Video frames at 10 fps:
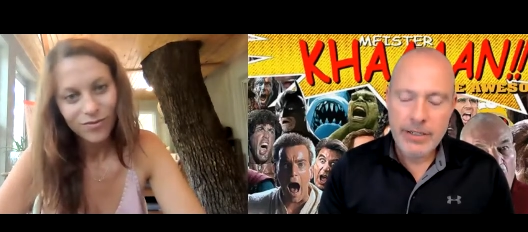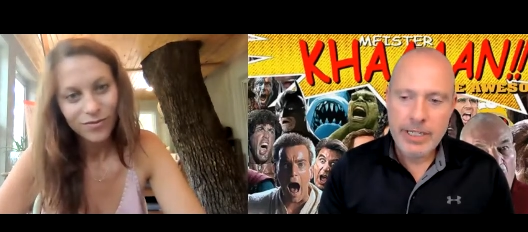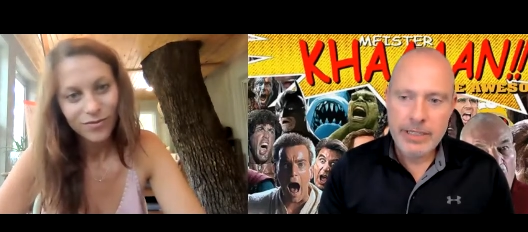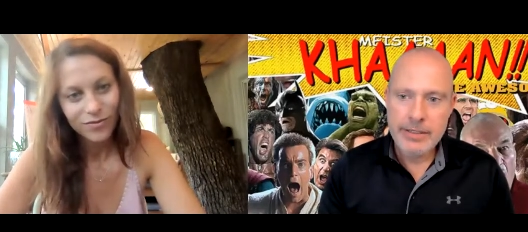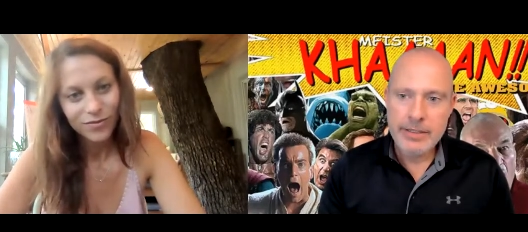Speaker 1: know,
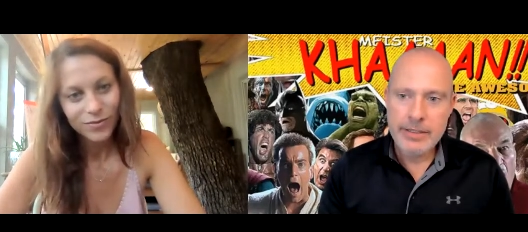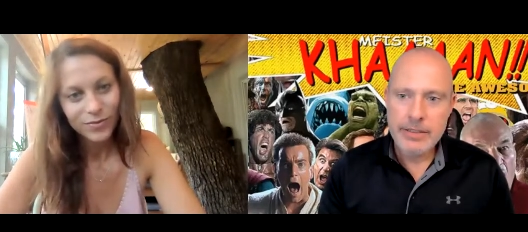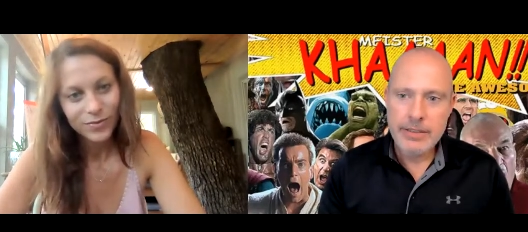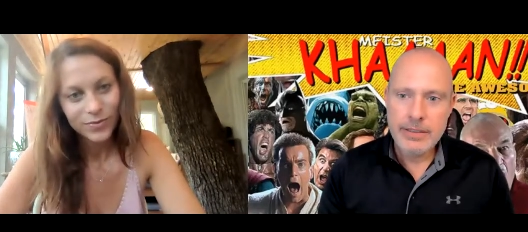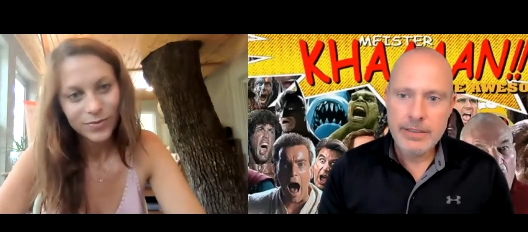his
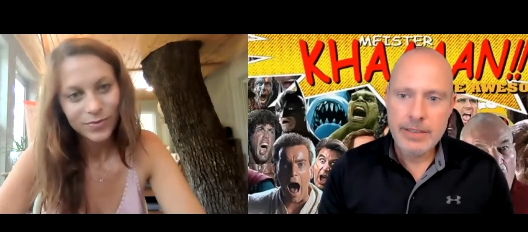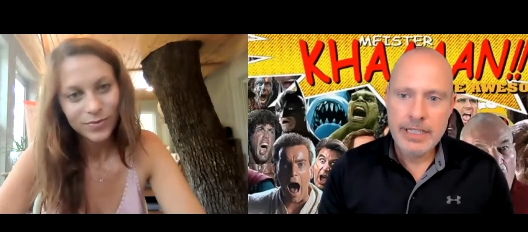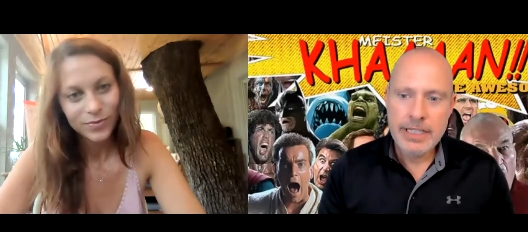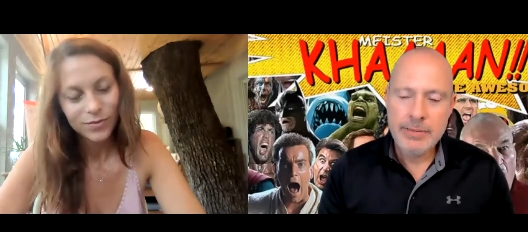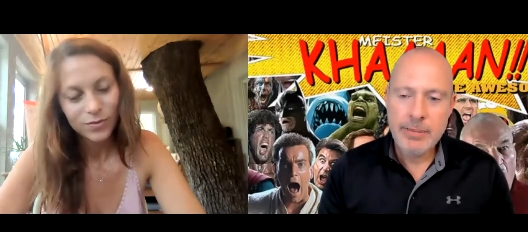
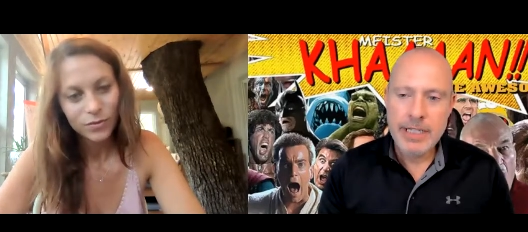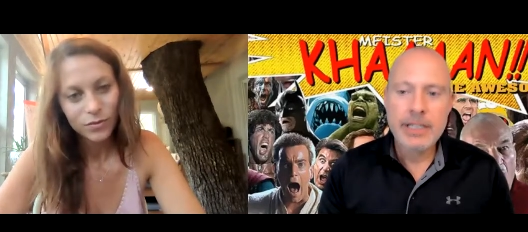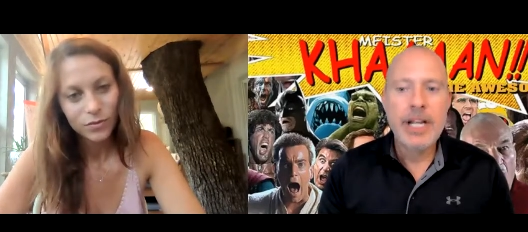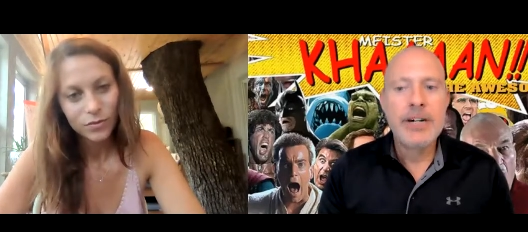his big